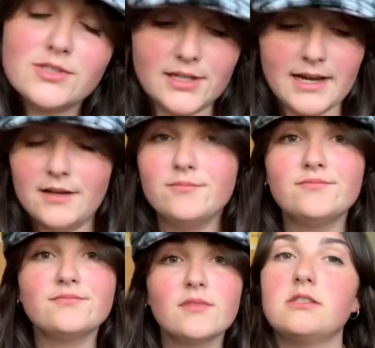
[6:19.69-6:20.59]
So yeah,
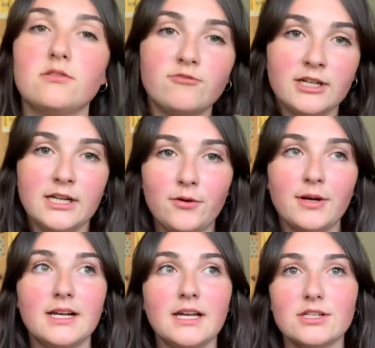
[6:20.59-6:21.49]
just really
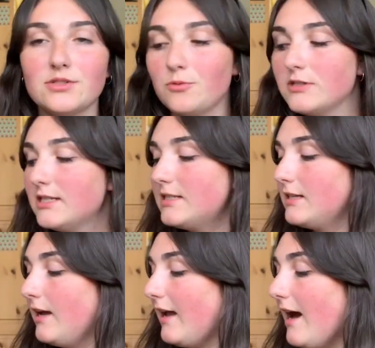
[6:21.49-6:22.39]
quickly, I just wanted to
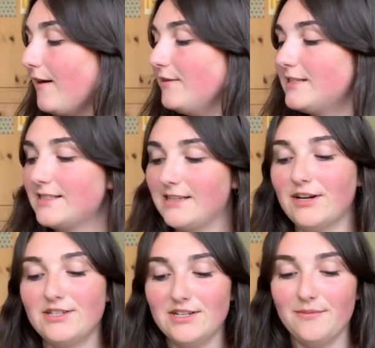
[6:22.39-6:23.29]
like have a
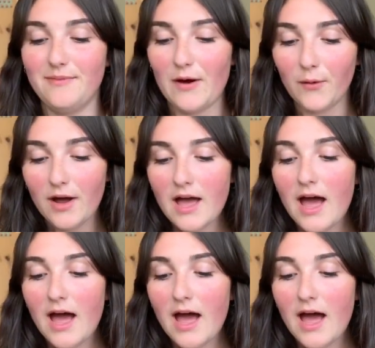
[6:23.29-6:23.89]
discussion about